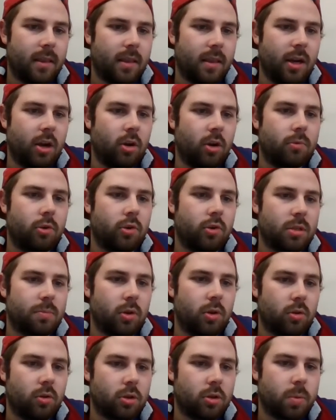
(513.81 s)
You know, Chris
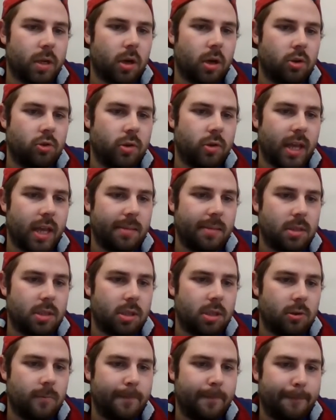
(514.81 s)
Mueller's played 100 games
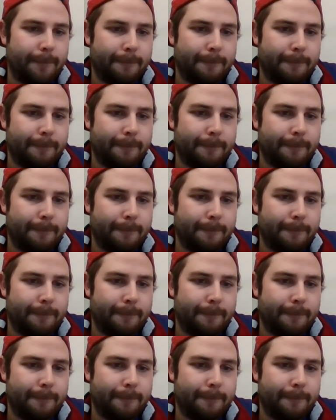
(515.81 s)
too.